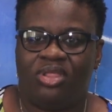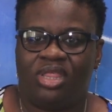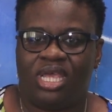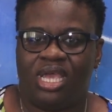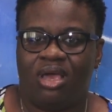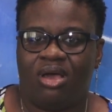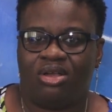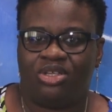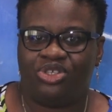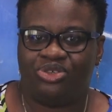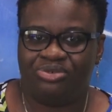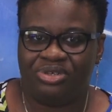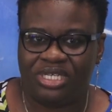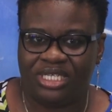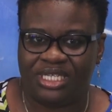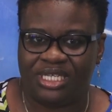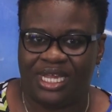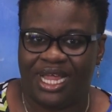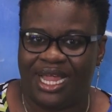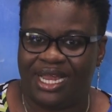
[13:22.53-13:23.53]
they are
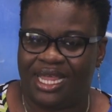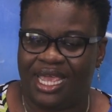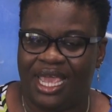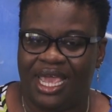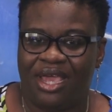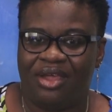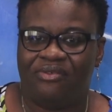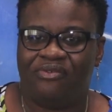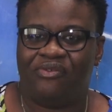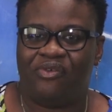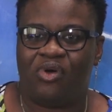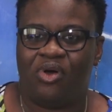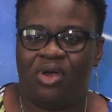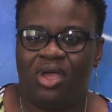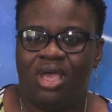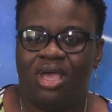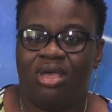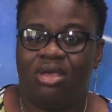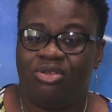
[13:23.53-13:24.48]
treated and cared for